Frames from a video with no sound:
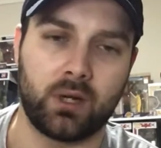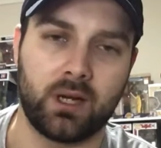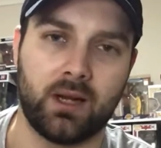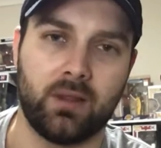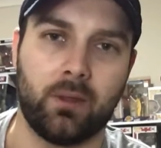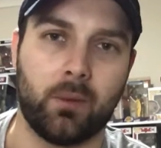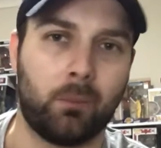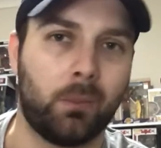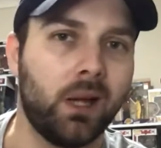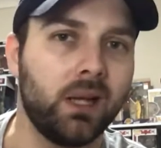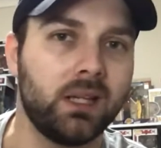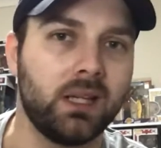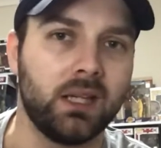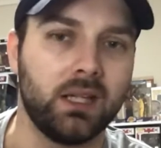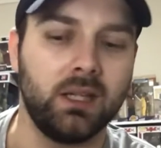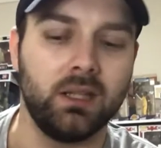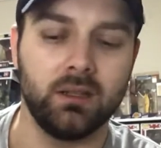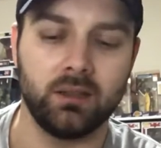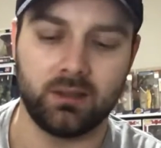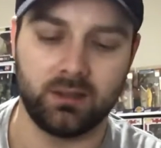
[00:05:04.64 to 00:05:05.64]
out the
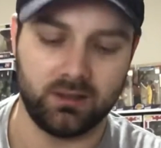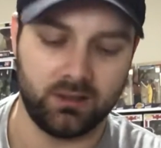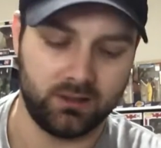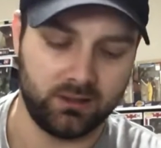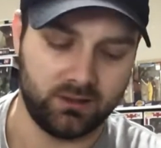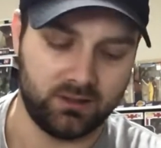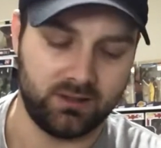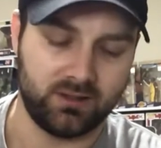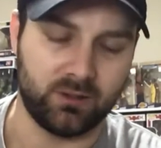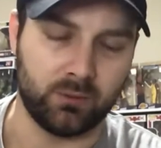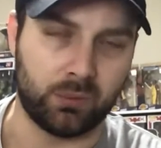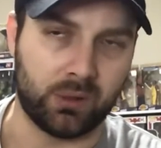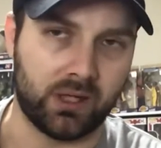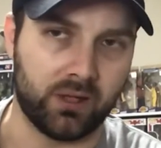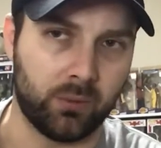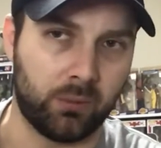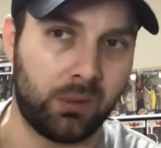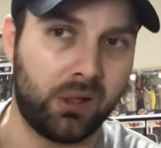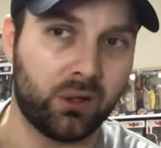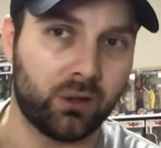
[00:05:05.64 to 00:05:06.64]
money to buy the
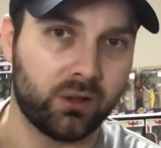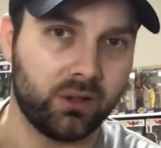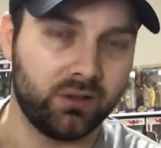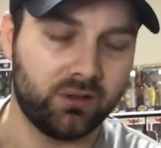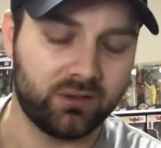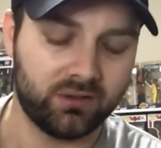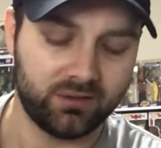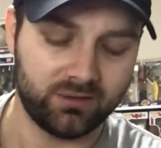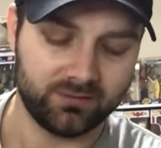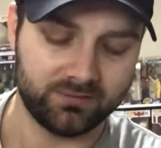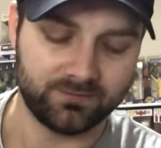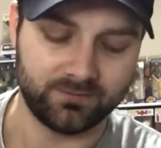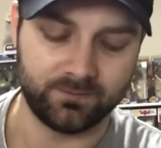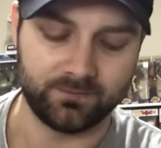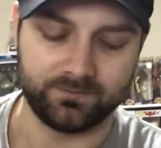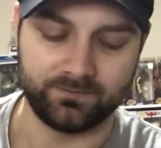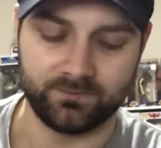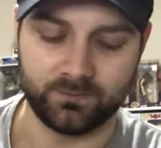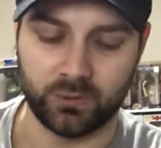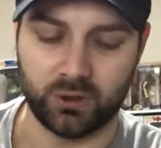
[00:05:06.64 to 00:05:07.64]
Beerus,
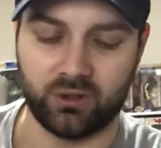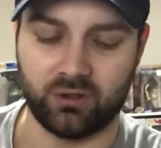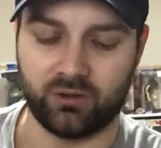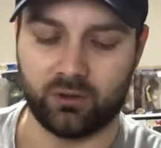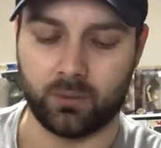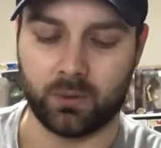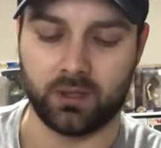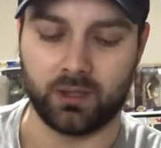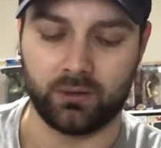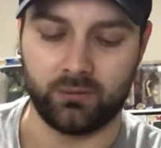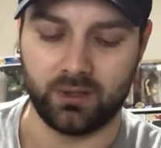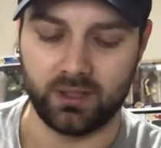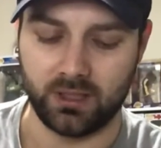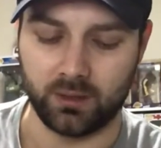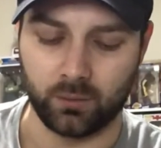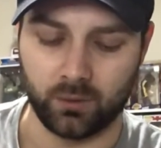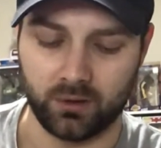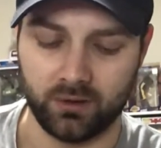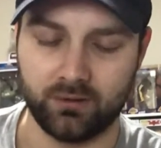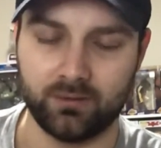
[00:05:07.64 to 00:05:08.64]
which is the one I really
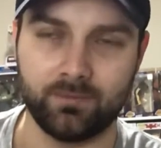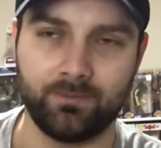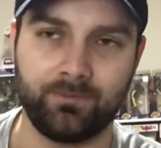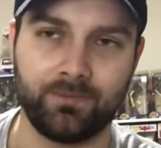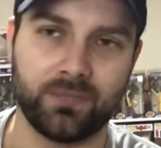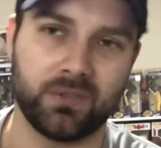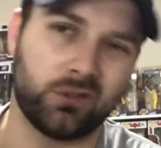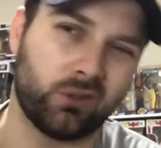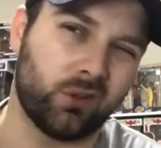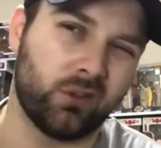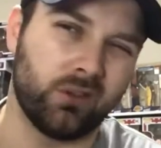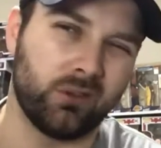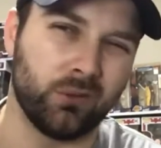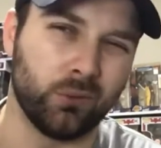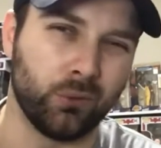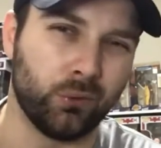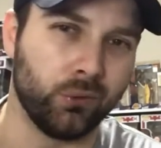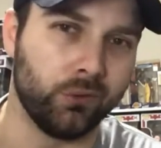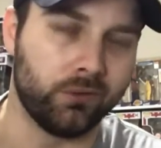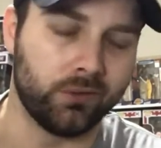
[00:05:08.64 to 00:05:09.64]
want. So this will
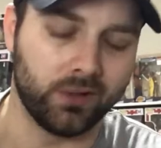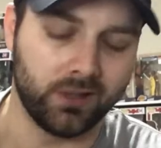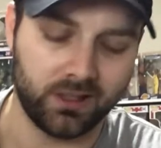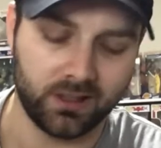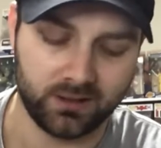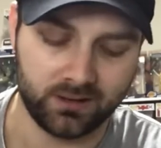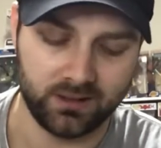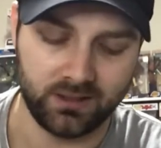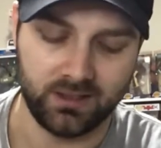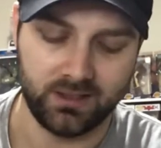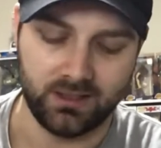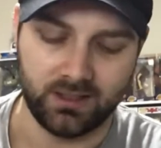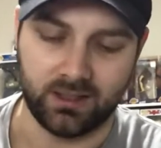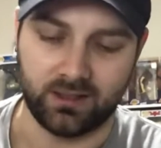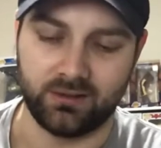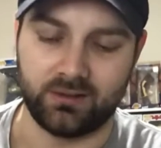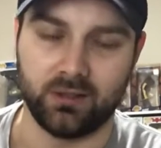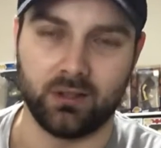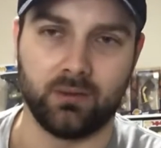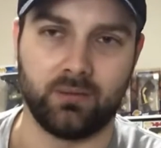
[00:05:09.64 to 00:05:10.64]
do for now,
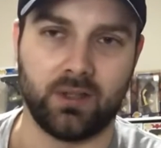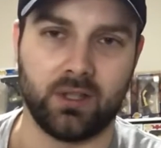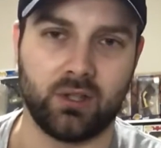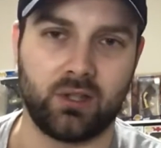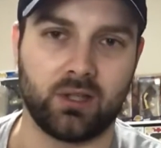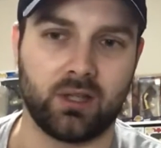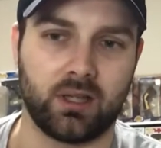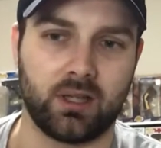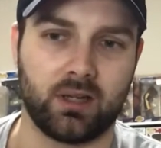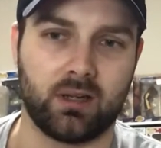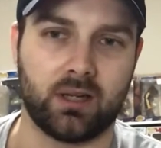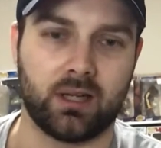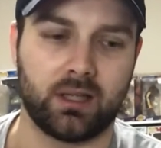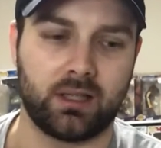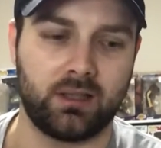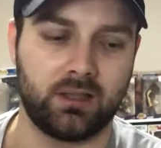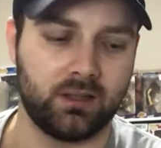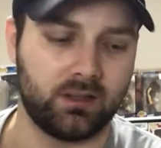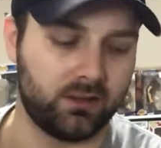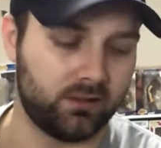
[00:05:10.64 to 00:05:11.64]
until eventually I
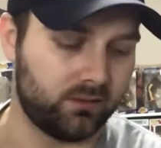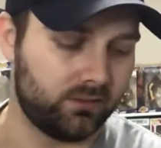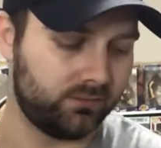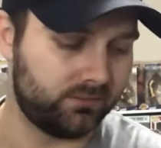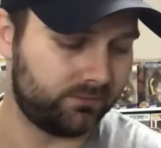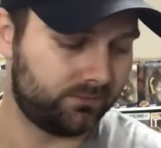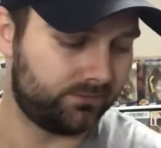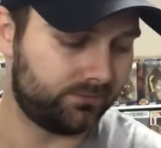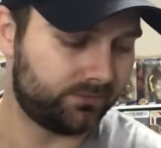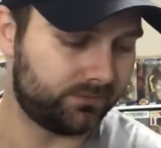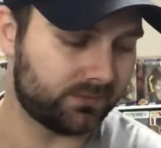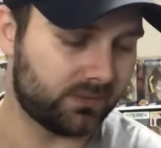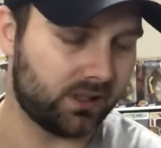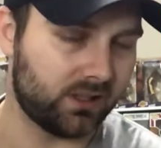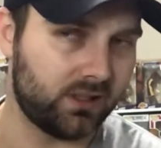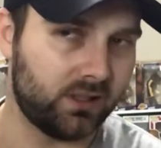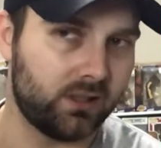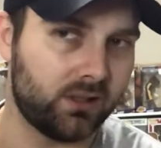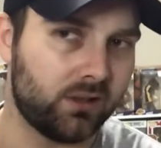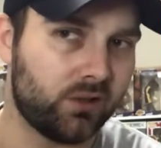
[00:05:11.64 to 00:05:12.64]
can
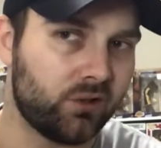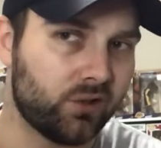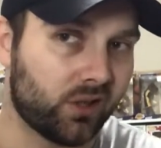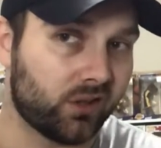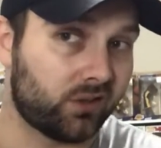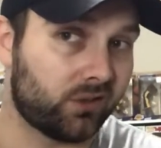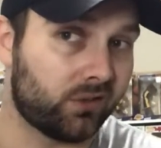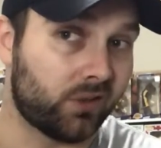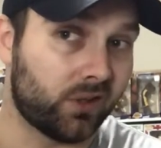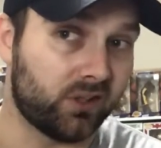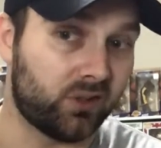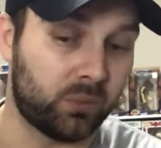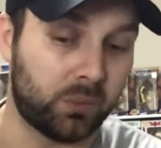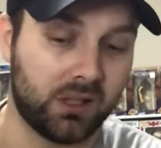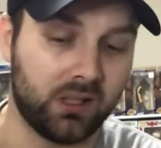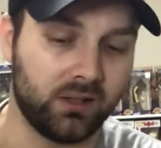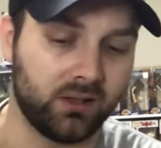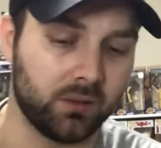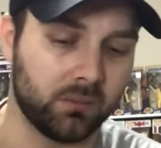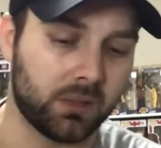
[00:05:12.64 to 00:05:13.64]
justify
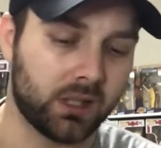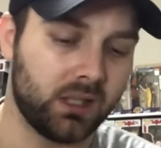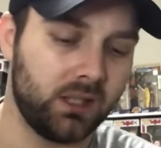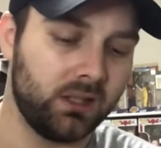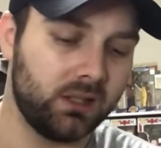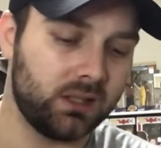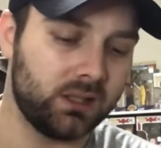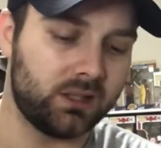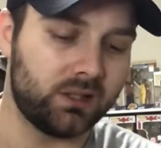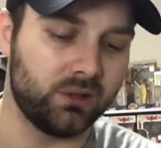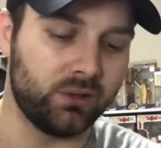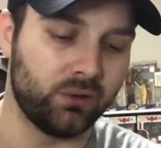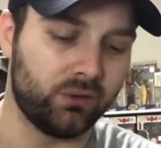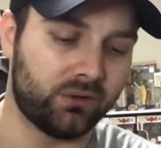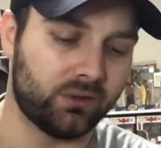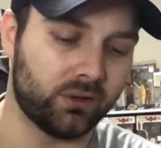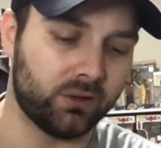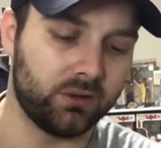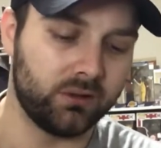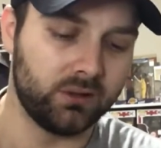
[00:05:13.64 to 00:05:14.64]
spending the money to do
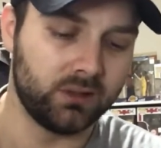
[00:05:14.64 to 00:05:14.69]
so.